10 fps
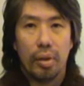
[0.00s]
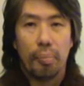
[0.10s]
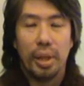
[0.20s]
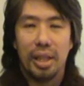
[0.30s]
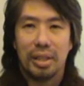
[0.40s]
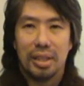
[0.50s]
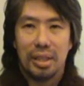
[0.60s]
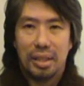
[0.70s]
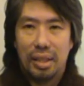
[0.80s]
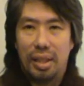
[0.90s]

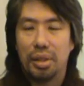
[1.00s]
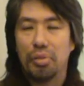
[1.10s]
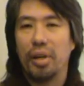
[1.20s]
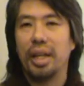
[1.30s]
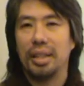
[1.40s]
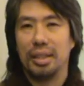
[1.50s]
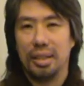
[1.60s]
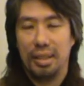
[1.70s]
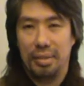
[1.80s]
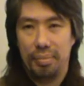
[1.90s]
opinions are
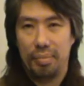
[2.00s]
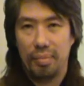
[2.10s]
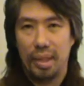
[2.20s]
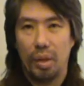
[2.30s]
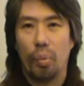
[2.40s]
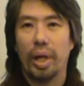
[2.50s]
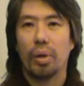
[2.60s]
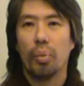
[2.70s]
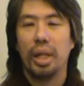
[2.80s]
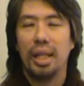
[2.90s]
divided
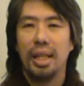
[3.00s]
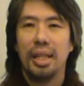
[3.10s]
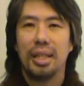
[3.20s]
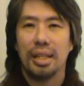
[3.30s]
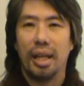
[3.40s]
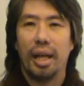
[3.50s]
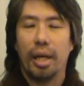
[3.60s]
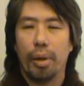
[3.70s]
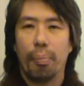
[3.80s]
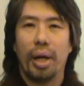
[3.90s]
whether we need
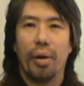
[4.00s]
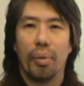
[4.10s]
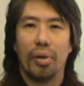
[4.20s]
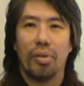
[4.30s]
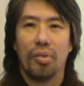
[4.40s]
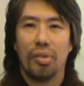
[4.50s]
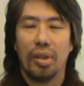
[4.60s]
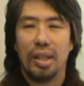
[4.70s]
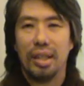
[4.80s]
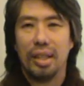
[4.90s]
higher powers
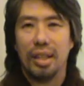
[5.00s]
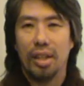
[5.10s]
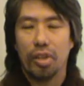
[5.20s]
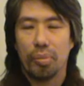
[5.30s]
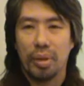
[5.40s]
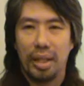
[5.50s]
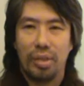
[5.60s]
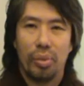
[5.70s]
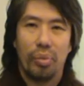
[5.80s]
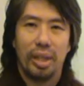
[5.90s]
ultimately
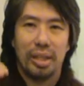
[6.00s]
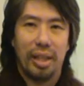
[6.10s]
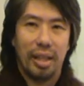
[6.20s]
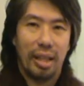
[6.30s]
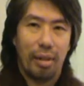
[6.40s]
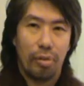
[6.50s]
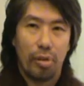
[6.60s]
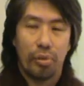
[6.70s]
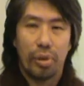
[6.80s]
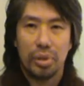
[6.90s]
to reach higher levels
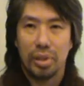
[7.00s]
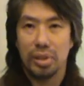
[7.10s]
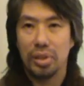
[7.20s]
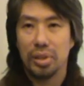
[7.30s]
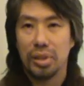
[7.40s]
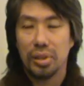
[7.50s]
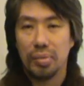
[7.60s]
of consciousness.